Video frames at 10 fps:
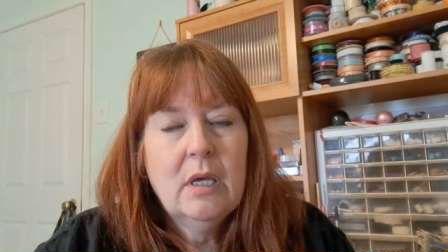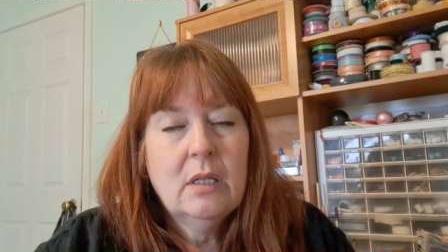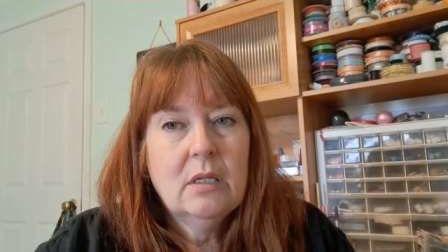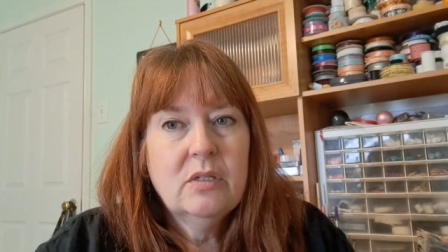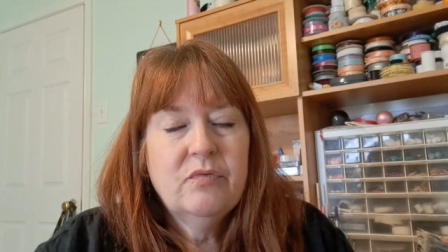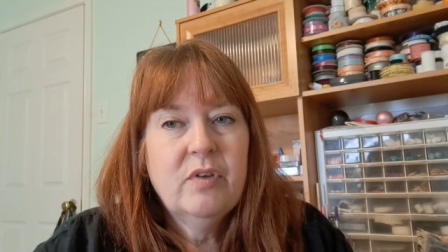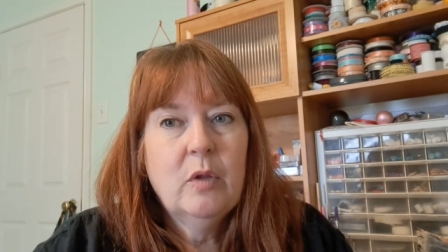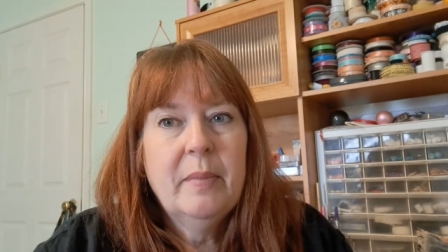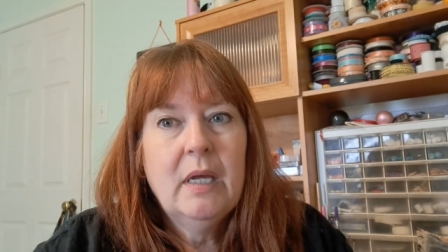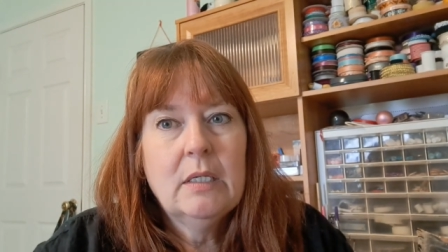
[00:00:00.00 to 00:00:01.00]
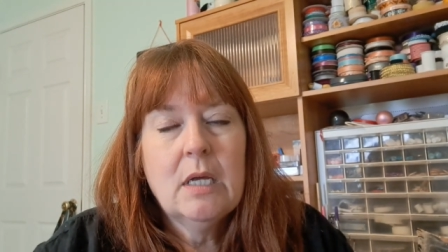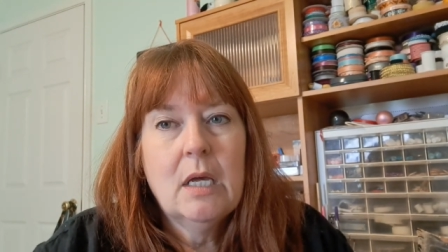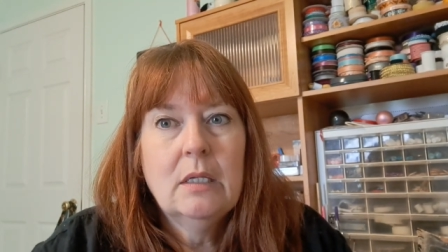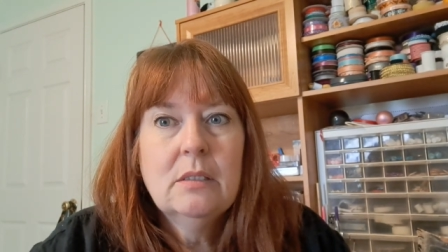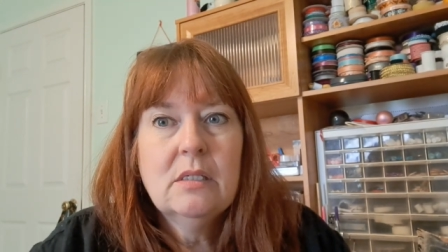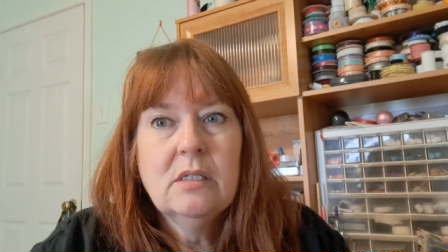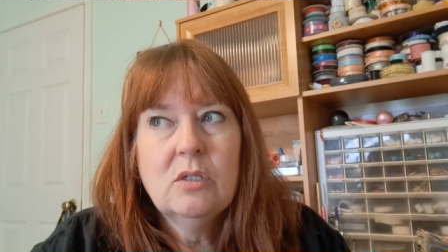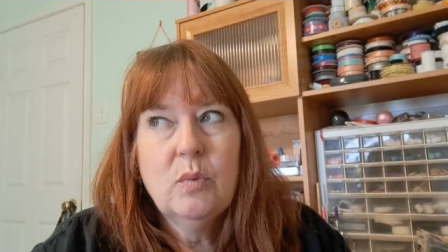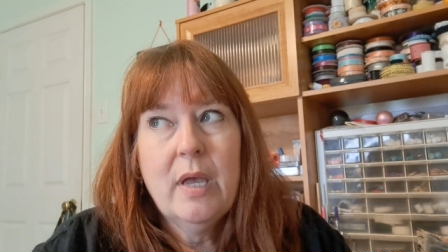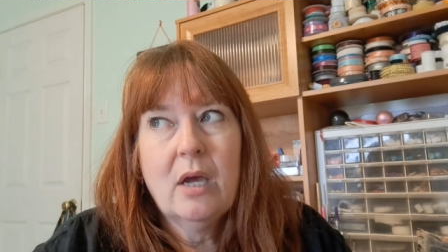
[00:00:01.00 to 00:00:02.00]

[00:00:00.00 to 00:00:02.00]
get this filming done since we